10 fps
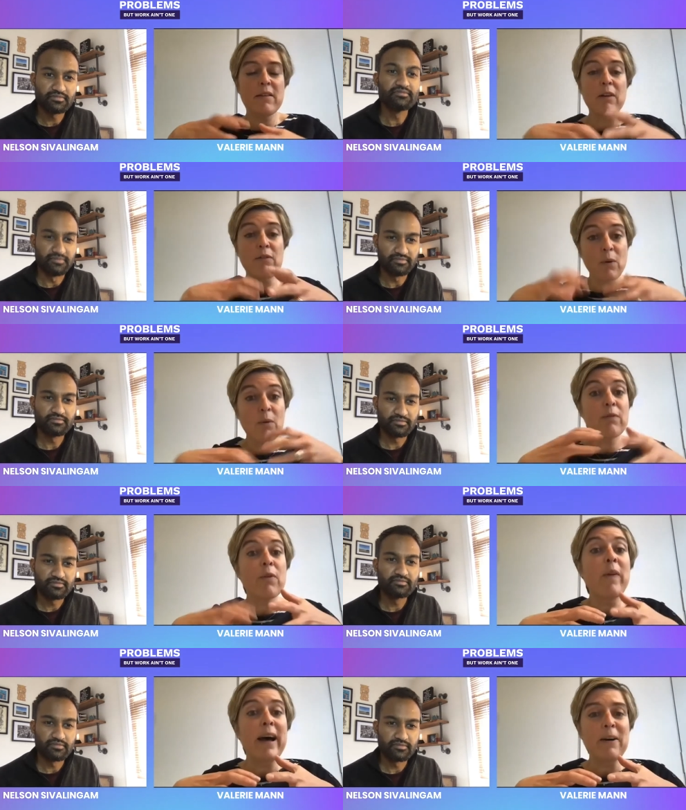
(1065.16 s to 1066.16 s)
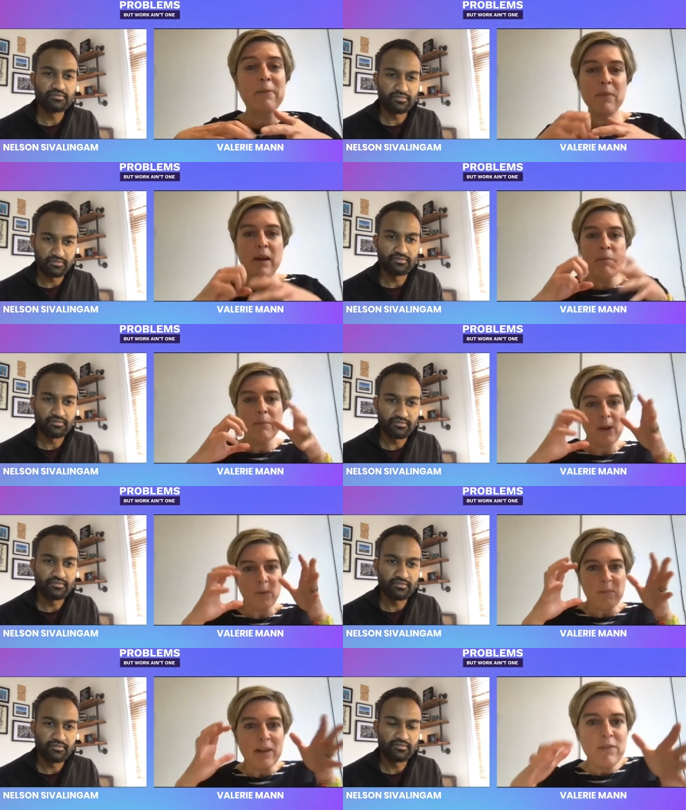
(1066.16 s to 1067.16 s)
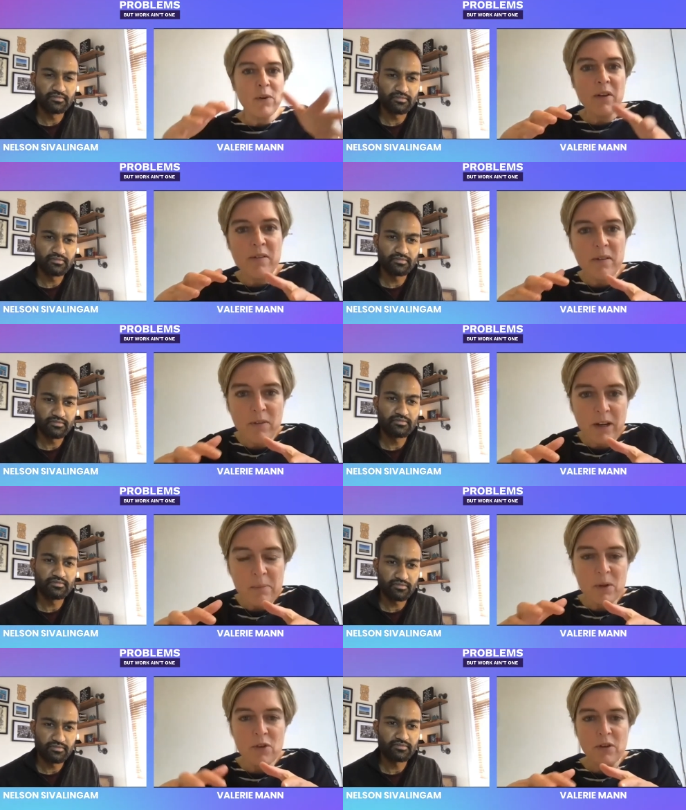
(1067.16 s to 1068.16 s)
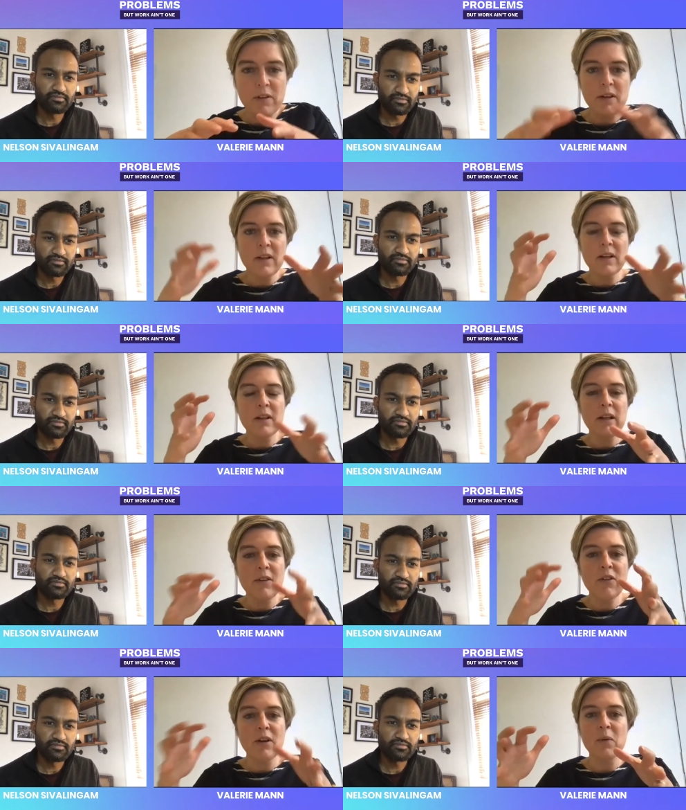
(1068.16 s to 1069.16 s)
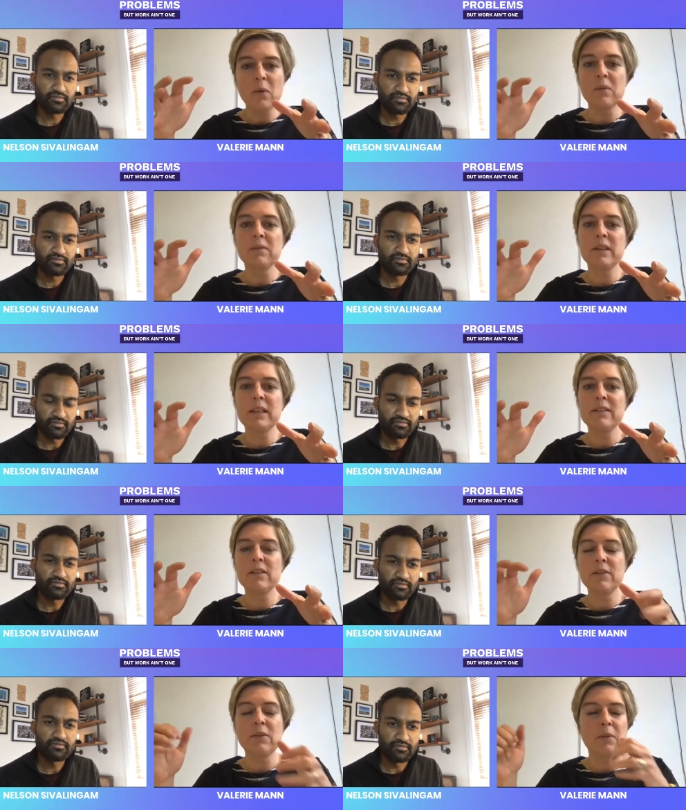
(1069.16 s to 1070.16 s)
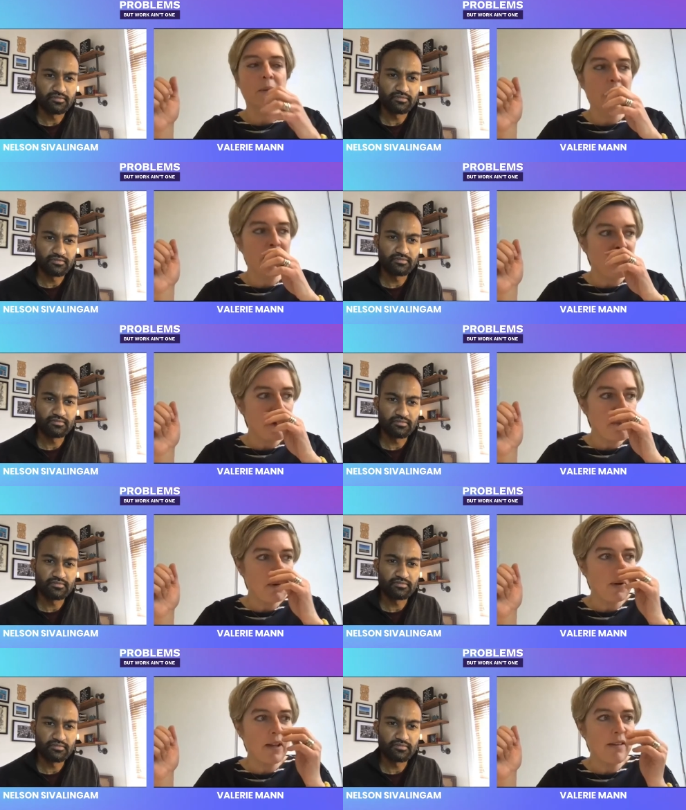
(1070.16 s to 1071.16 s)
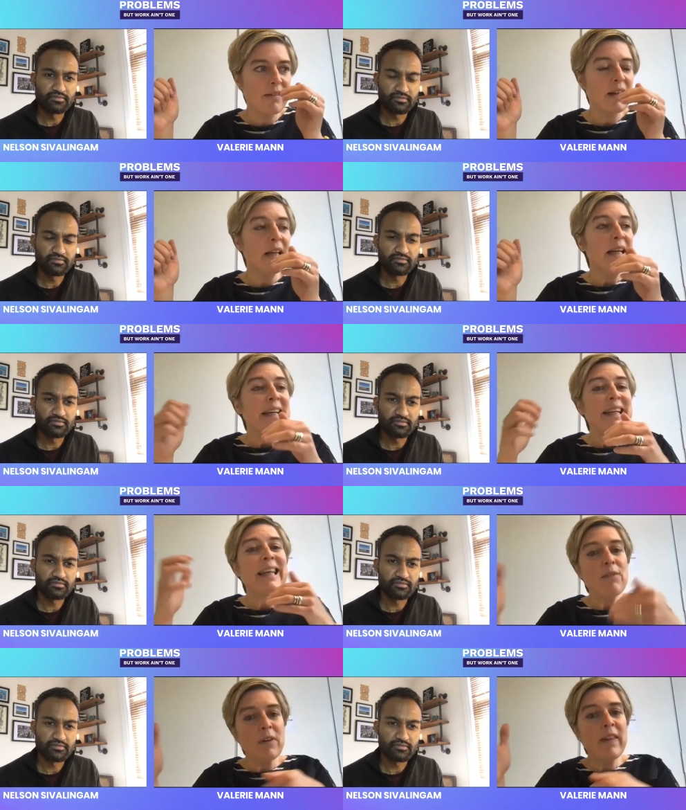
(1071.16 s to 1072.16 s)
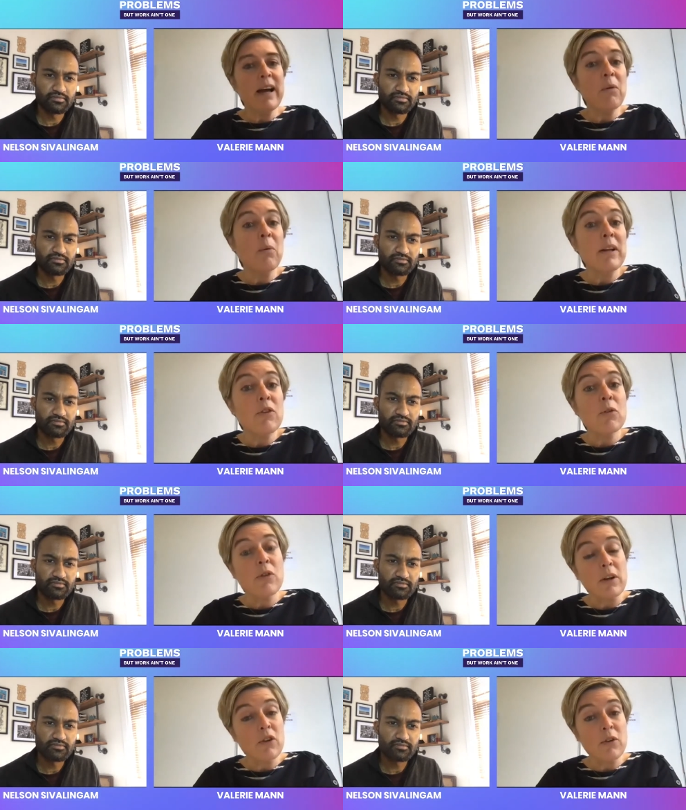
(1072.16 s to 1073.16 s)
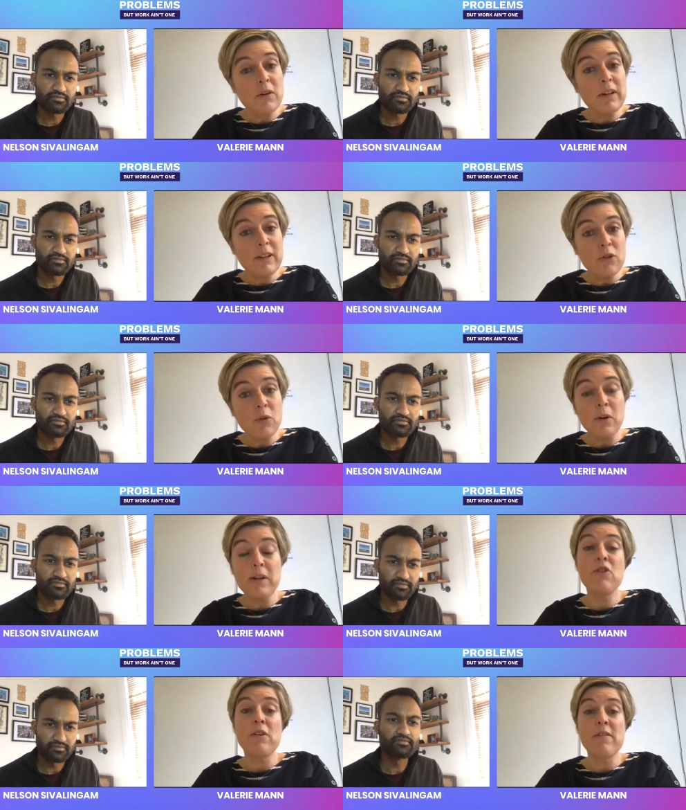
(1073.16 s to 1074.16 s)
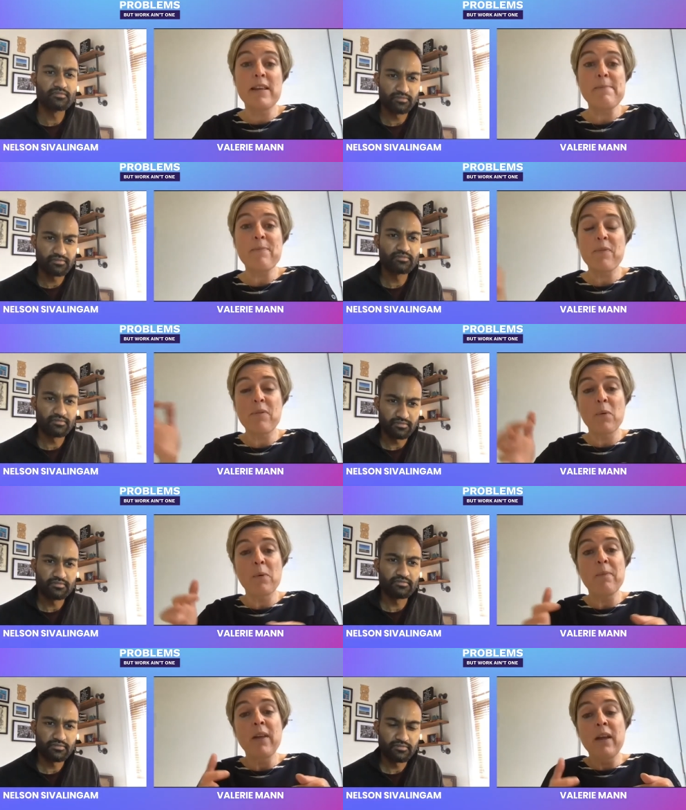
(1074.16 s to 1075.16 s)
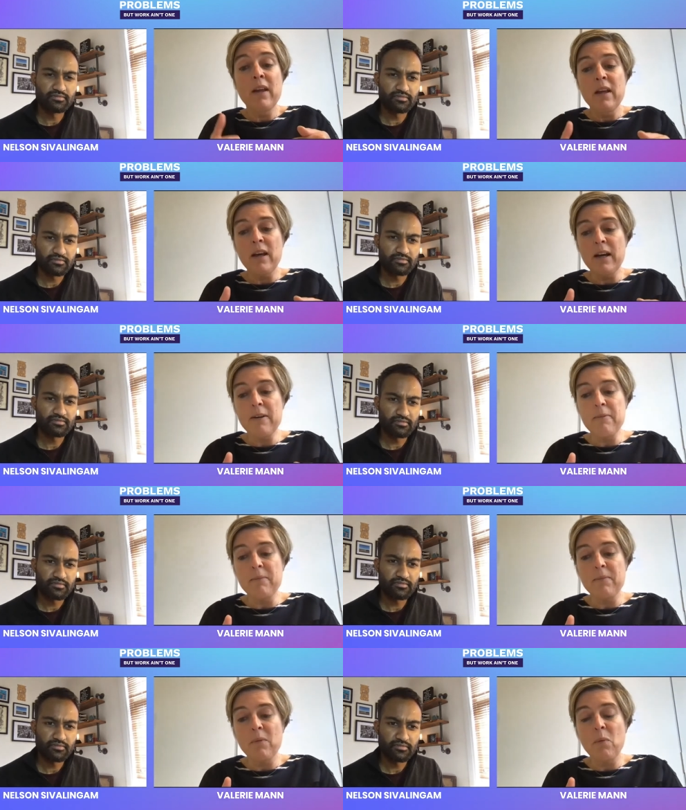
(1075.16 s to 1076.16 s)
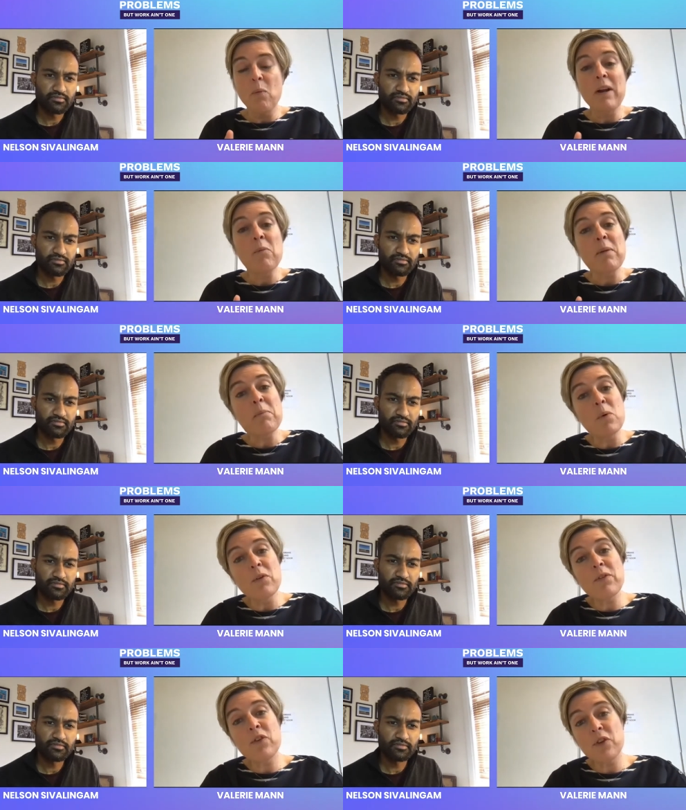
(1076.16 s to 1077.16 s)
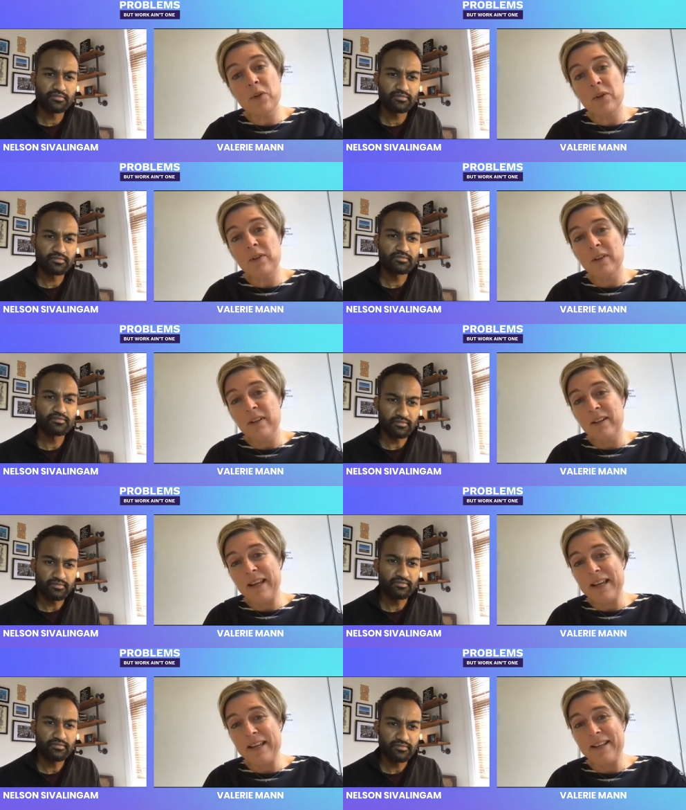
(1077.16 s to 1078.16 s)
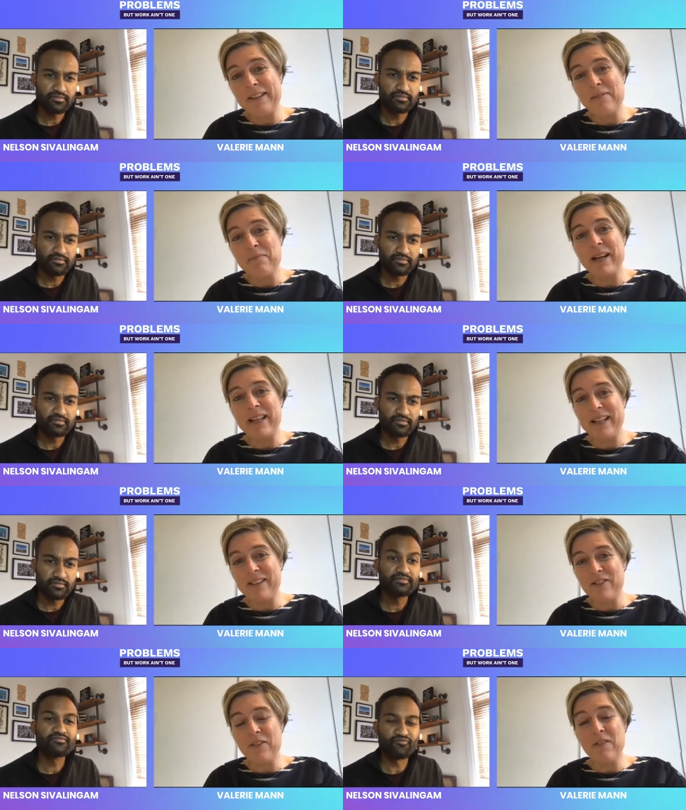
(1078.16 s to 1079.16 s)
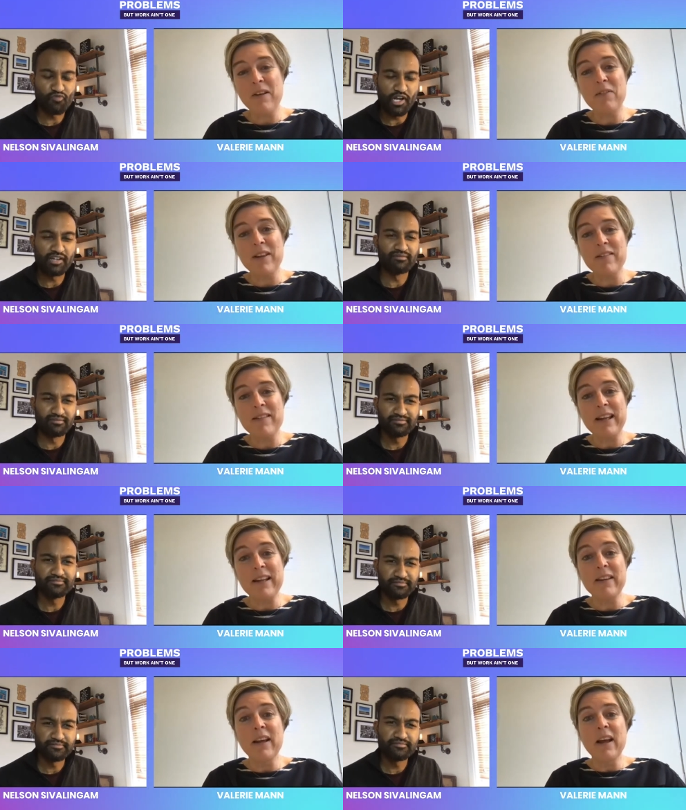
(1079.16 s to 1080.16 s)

Speaker 1: uh, for for now because my focus is very much on the internal internal uh, employees given that we're introductory an introductory agency so um, when we move to a managed service, right. then